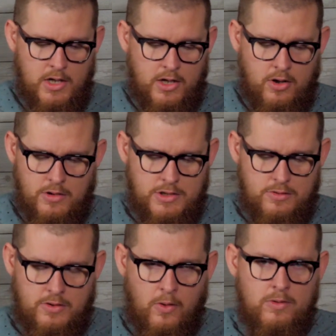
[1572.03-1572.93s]
encourage
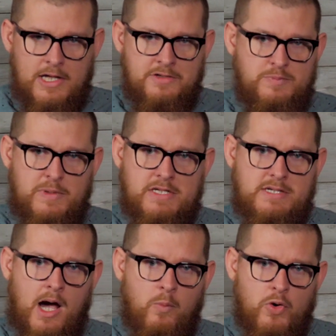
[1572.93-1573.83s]
you, don't let this be a
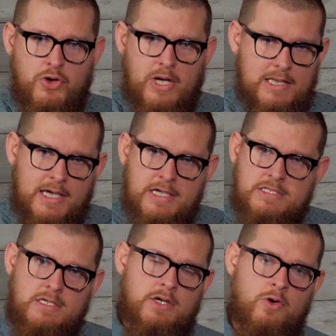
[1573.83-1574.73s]
time where you get
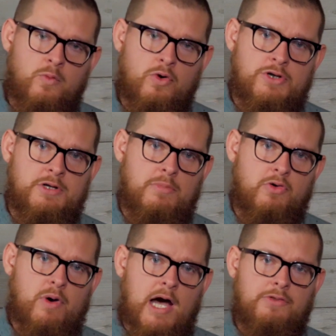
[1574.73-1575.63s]
lazy in your worship,
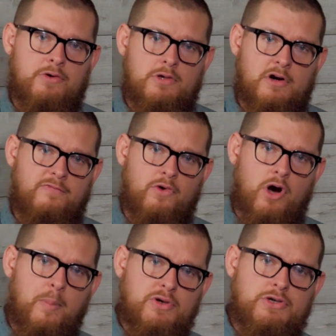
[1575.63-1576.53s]
but rather look
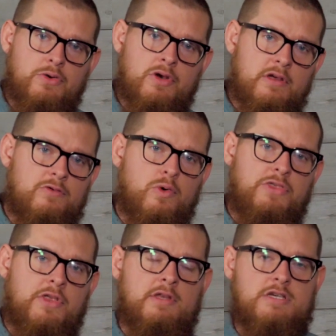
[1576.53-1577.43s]
for opportunities
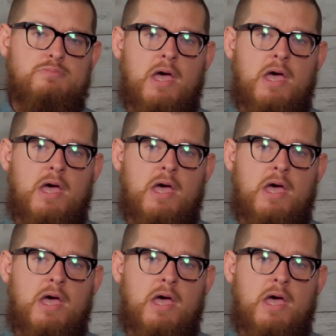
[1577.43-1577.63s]
within this.